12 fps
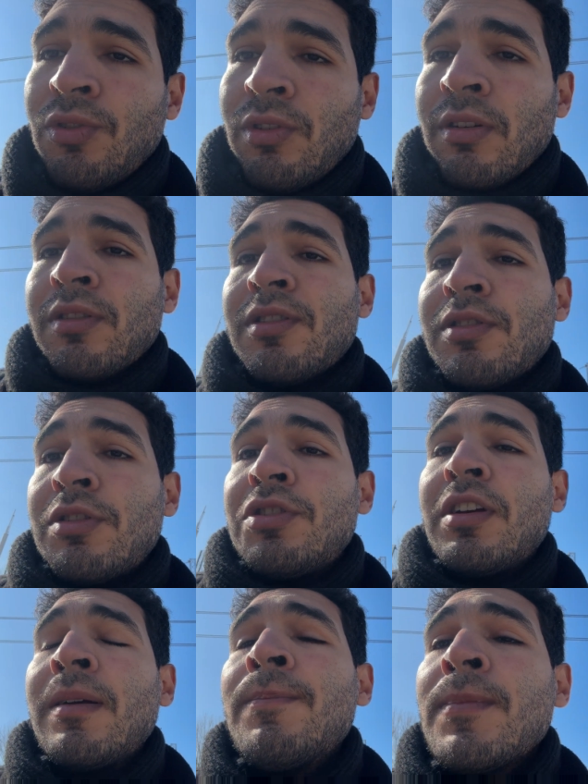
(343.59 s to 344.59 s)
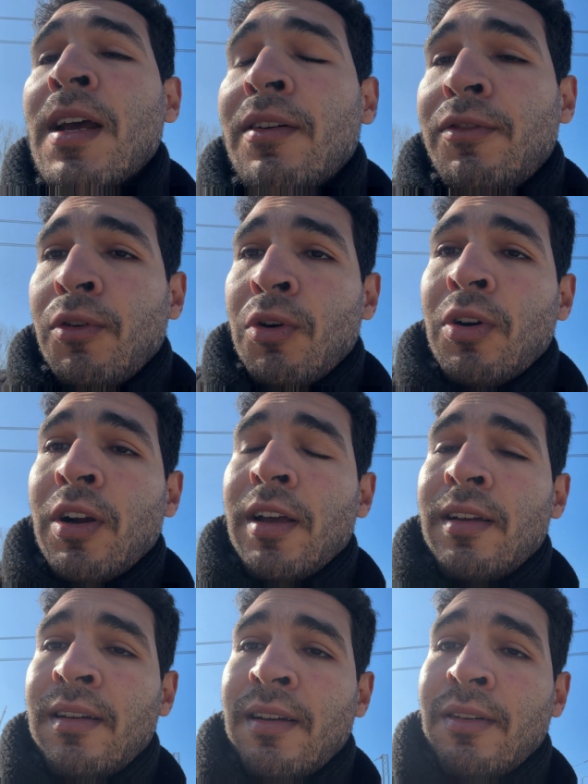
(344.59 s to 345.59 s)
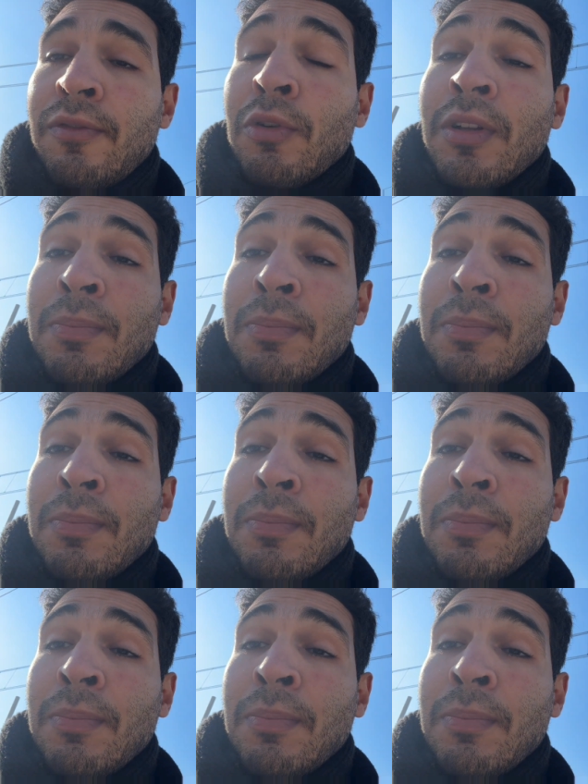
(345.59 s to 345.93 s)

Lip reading: start searching for the